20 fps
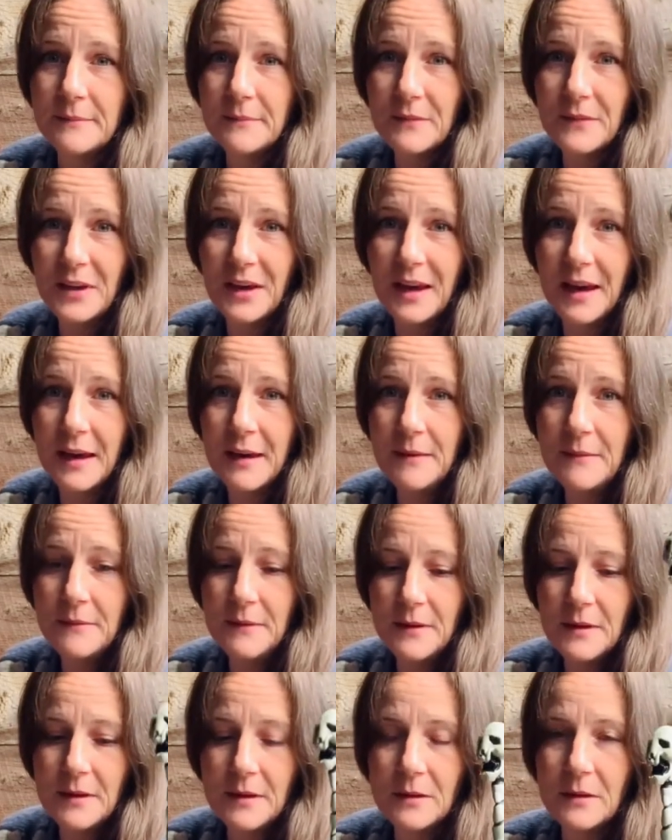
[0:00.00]
Okay,
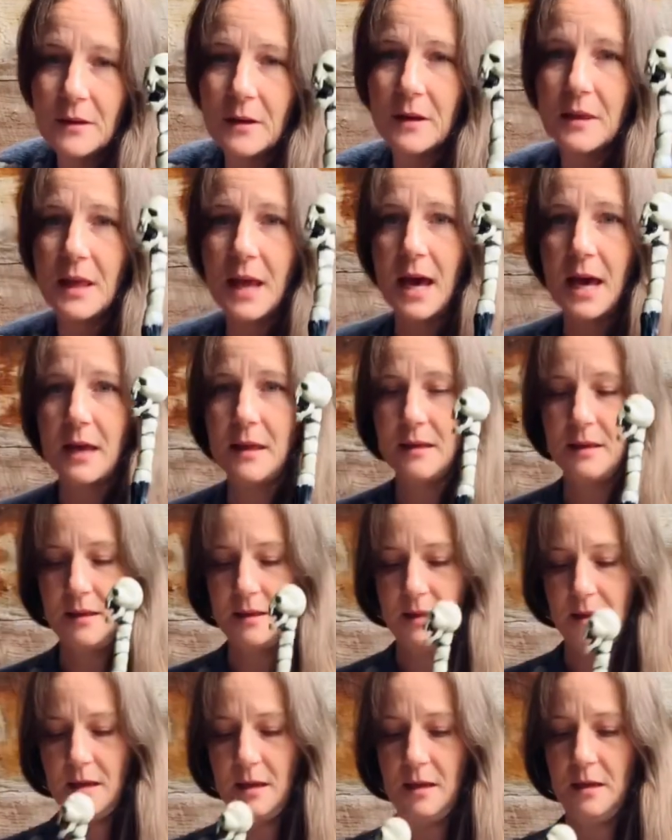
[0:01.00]
look at that.
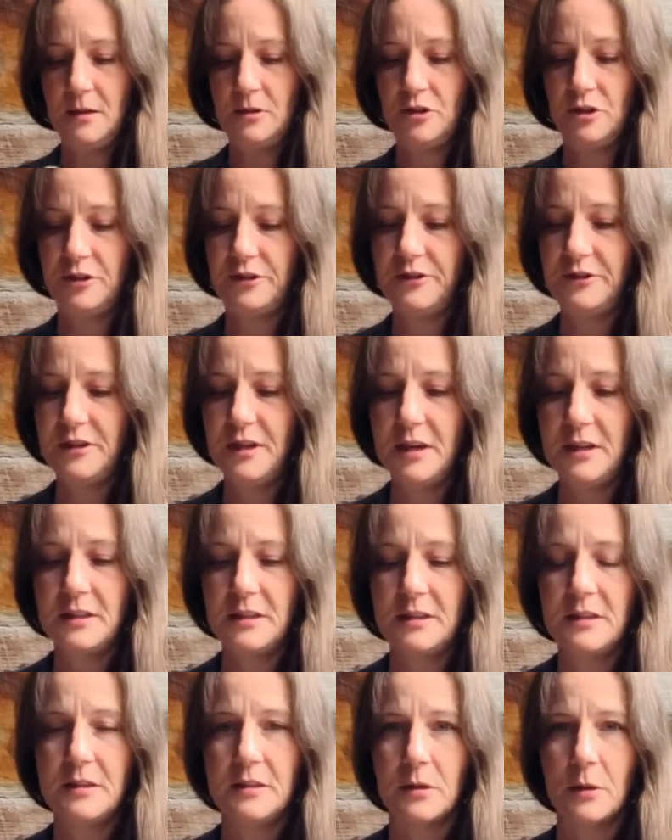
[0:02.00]
And then it just
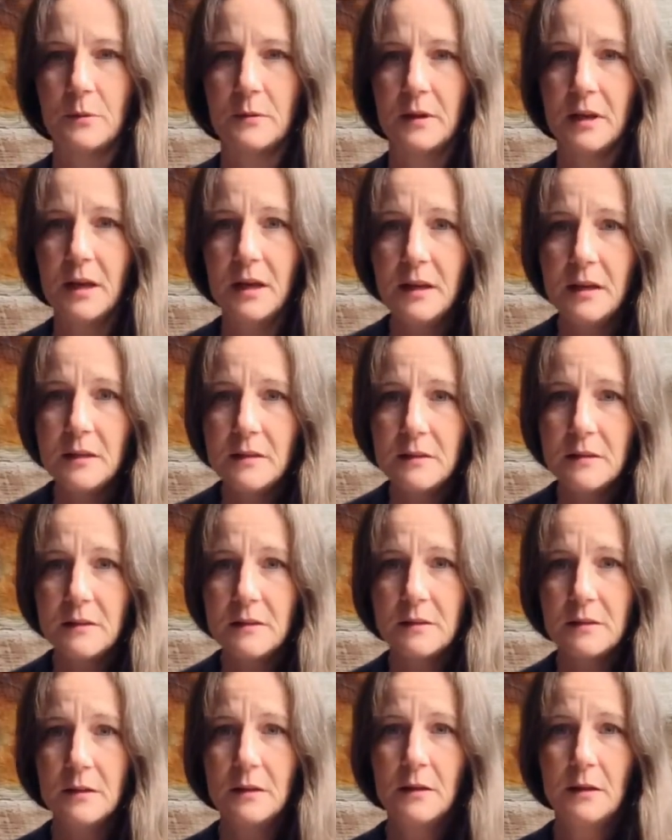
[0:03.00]
sits so
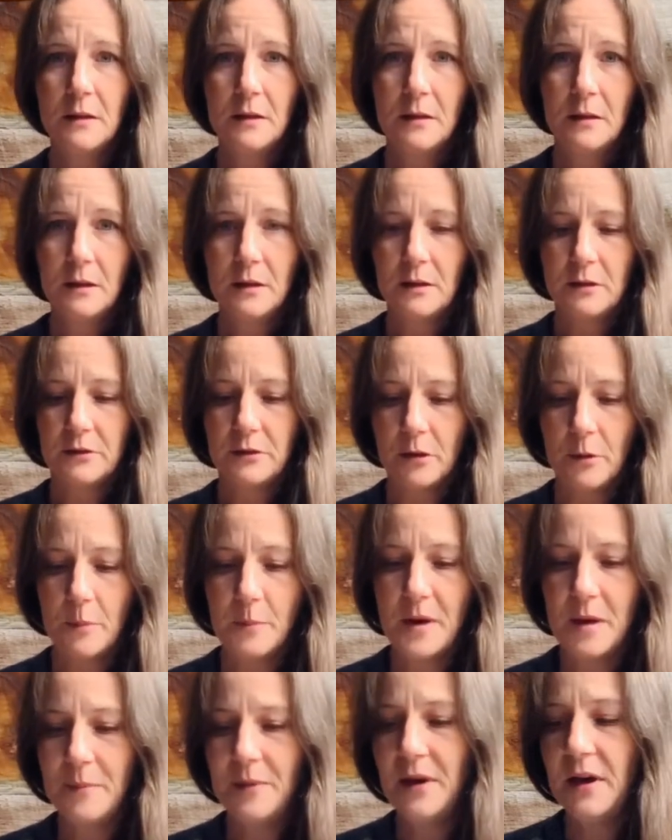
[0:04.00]
nice. So
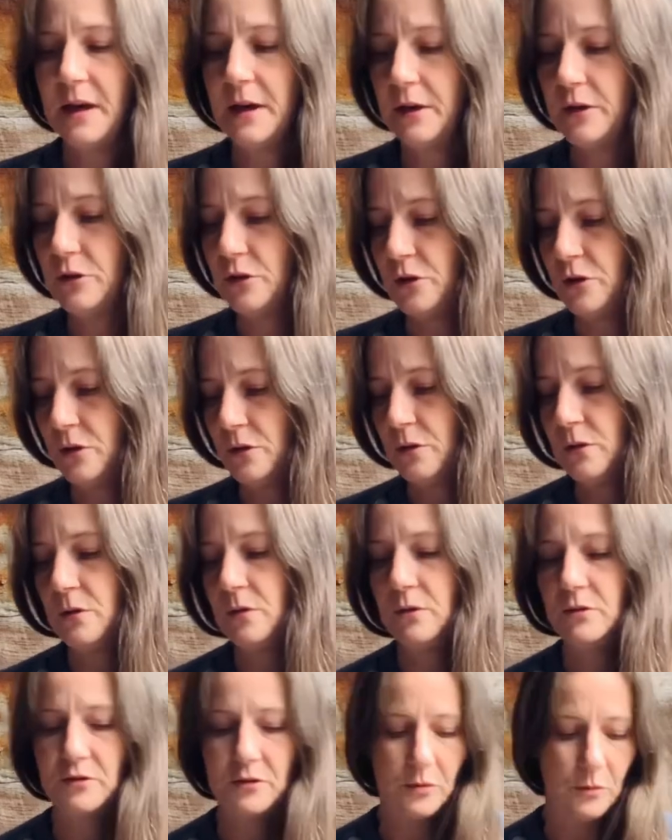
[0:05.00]
maybe I could
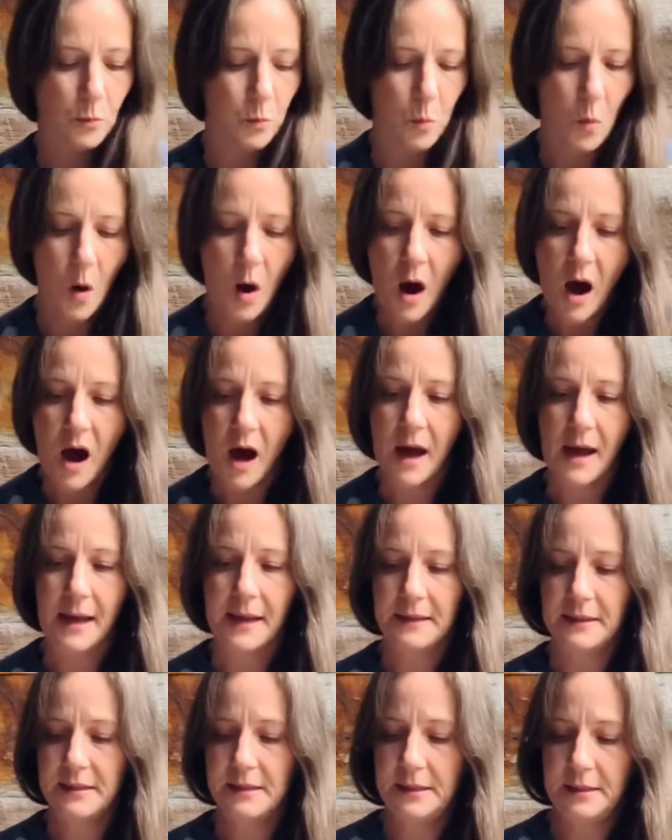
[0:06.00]
use the
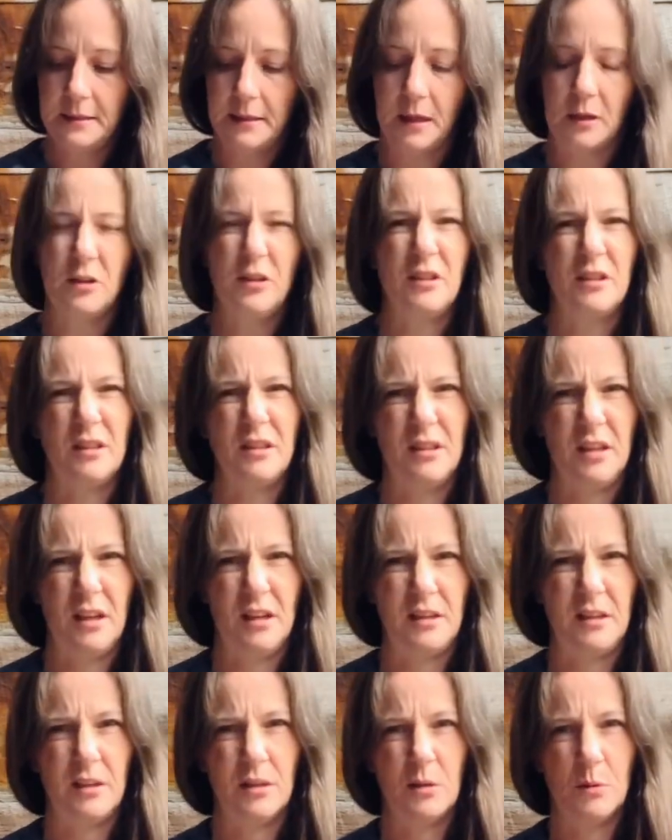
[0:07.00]
wand. I'll use the
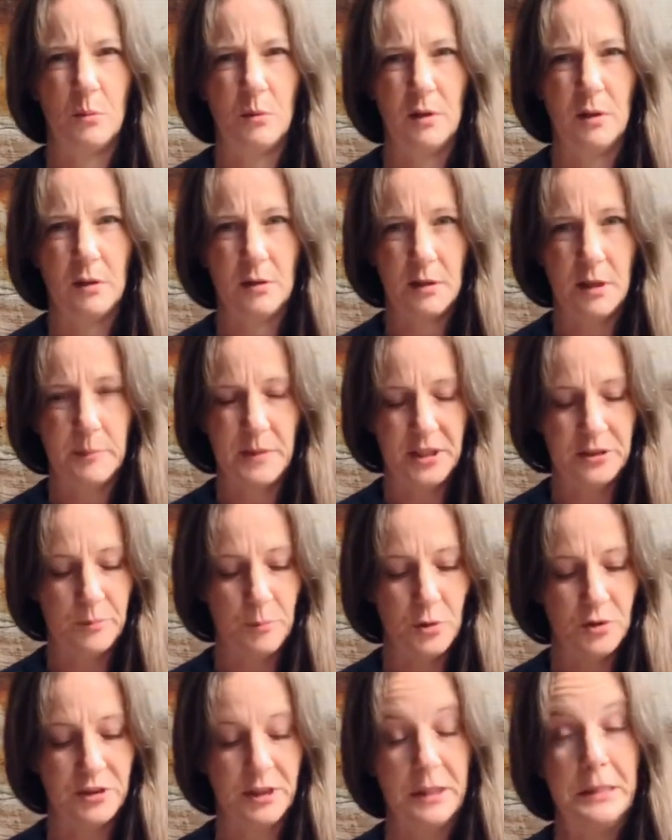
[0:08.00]
Death Eater wand. That makes
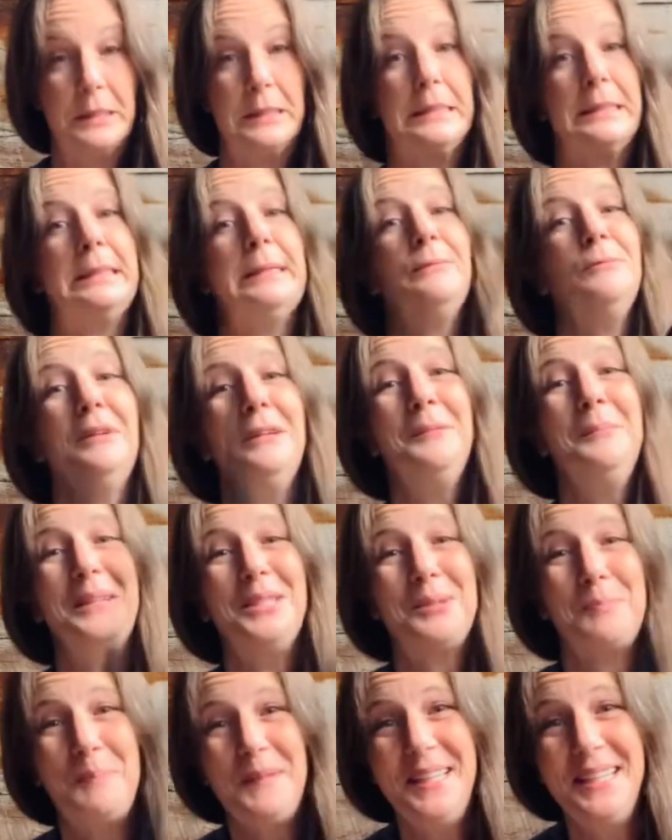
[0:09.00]
more sense to get rid of my
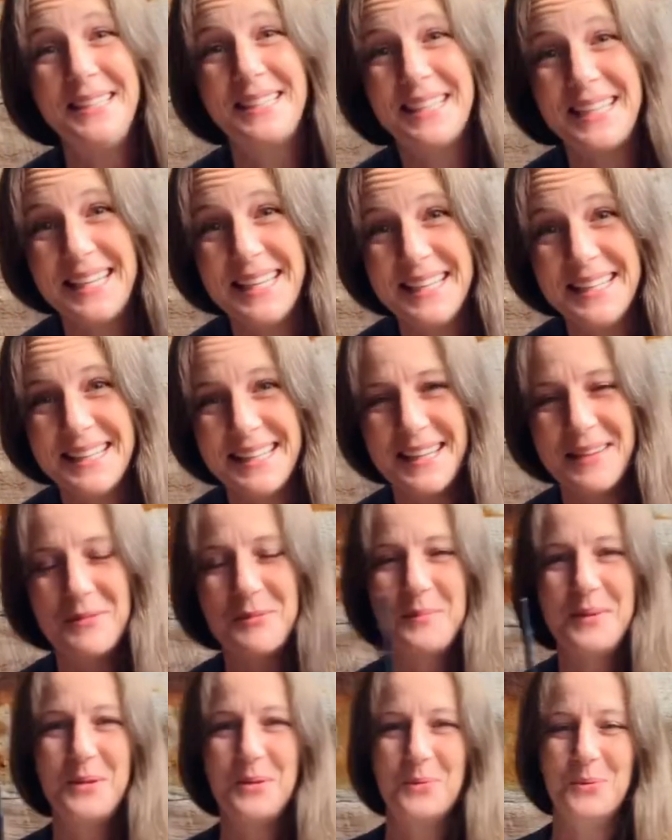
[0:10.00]
speeding ticket. That would
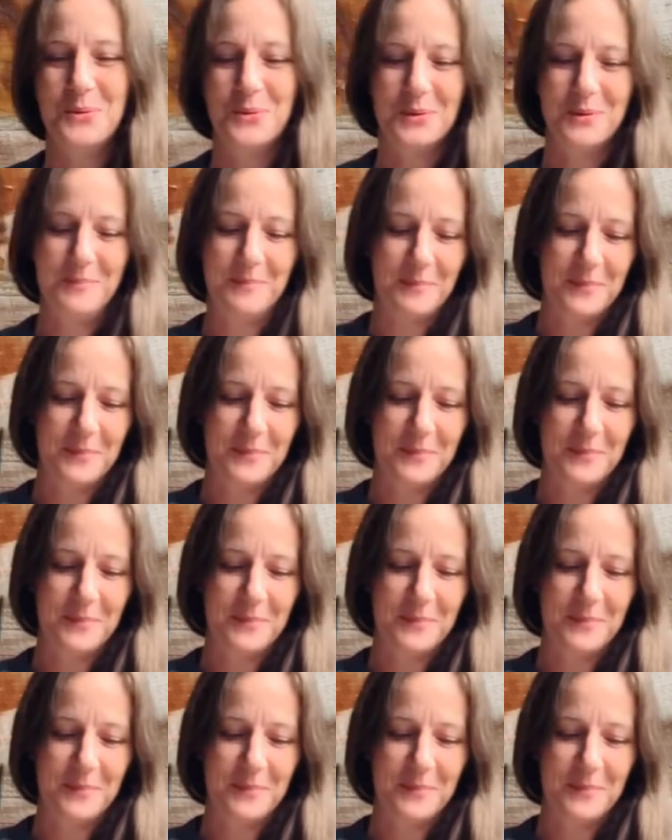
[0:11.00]
be cool.